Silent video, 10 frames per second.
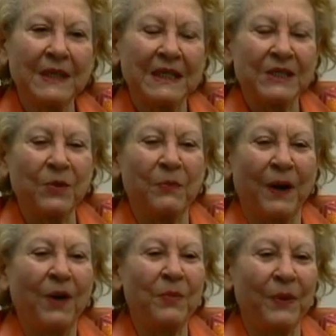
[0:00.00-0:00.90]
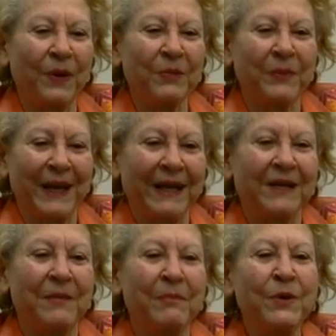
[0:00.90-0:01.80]
So Paul brought back
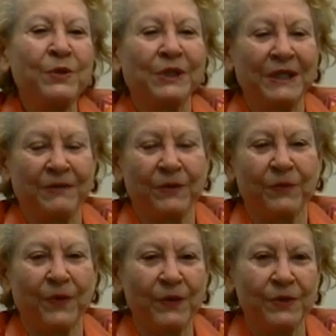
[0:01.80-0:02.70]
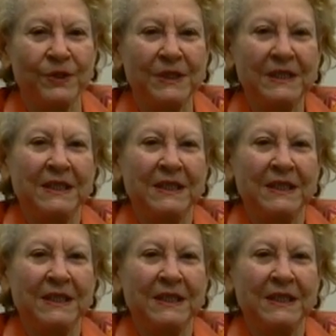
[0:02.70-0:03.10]
a moose liver frozen,